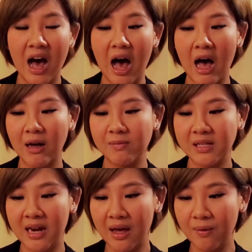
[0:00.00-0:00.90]
Um,
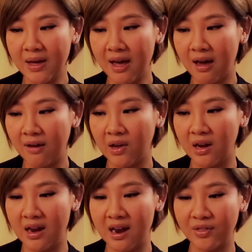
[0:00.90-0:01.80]
today we have
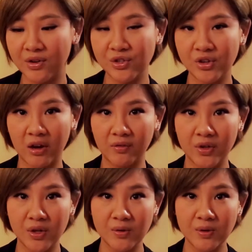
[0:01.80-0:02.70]
another song for
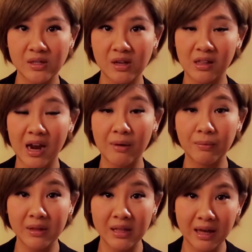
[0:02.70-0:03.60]
you, a song that I
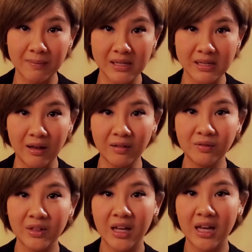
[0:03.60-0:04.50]
really like
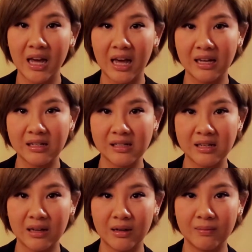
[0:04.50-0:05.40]
myself, and
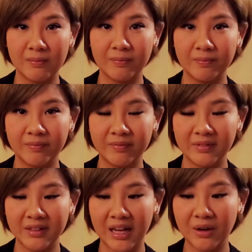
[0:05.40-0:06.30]
um,
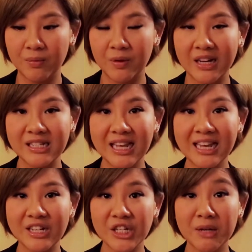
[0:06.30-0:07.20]
I hope you guys like
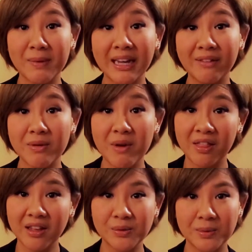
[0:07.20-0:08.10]
it. Check back every
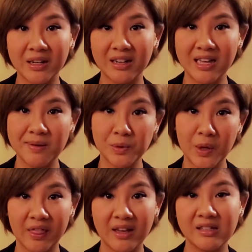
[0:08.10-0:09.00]
month because we're going to keep
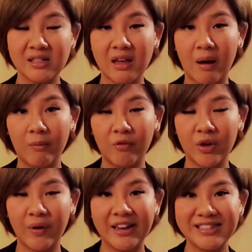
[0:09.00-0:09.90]
doing this um, for
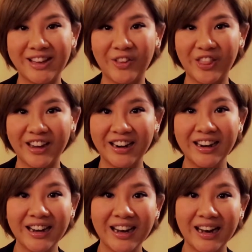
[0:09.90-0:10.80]
you guys out there.
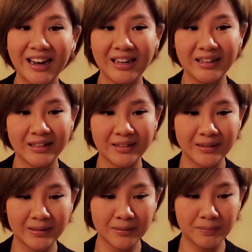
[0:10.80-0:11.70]

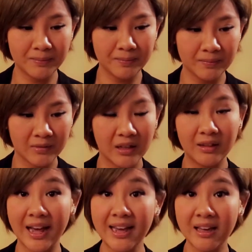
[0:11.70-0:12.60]
Um,
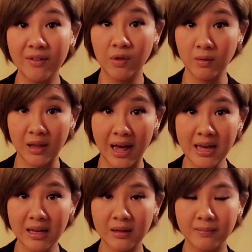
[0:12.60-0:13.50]
like if you
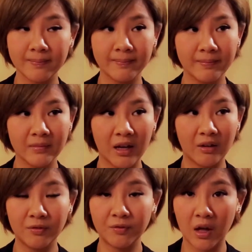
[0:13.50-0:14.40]
like,
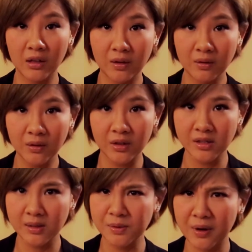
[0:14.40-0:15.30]
follow or
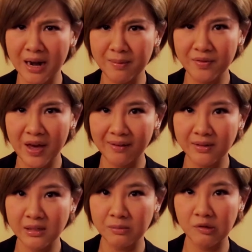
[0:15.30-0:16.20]
subscribe if you
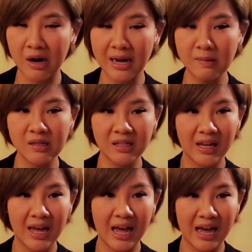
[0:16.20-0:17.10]
haven't subscribed,
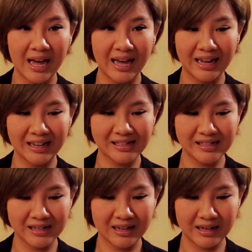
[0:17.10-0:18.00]

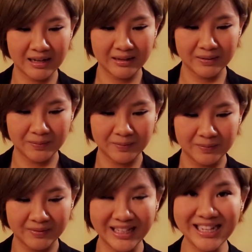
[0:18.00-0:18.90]
and uh,
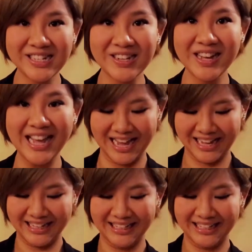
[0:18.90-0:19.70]
enjoy!